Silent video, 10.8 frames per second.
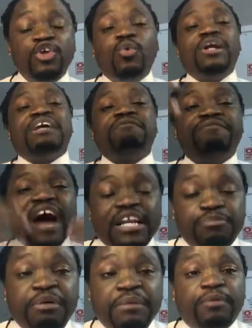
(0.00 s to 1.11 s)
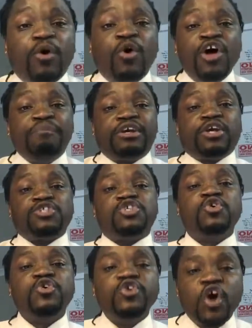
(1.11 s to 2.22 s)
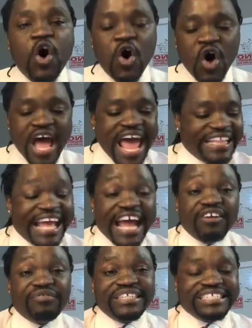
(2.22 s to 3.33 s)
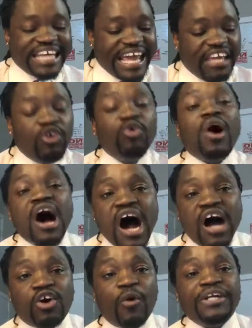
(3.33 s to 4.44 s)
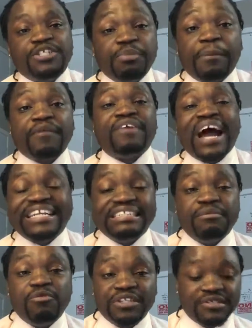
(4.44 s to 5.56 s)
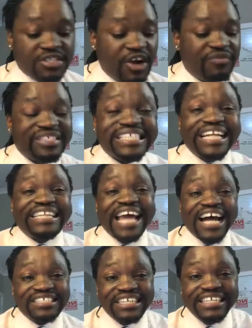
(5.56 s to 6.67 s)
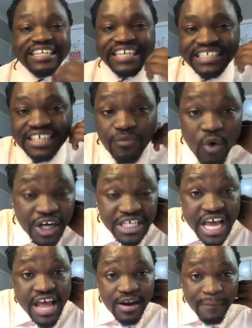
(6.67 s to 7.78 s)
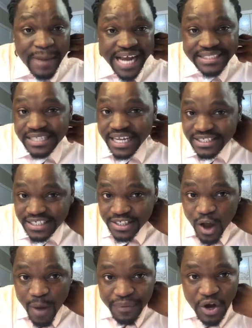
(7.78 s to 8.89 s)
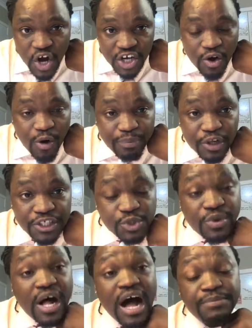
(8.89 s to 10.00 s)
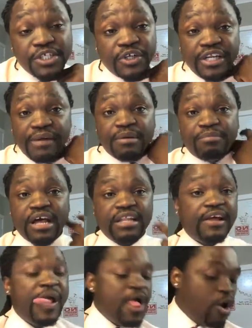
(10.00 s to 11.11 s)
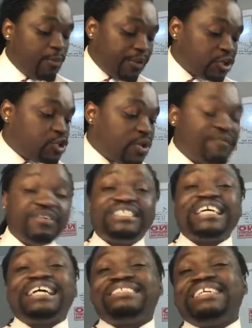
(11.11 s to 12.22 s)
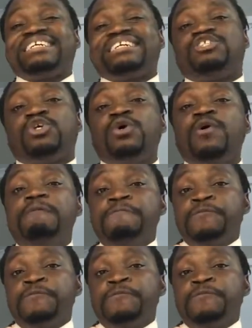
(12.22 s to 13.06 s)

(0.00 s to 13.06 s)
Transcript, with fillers: You want to invite people because you know at the end of the day you are going to be providing them with a service that they actually need and want. Now, Mike says, just hopping on, hope all is well. Absolutely, my brother. Hope you're doing fantastic too.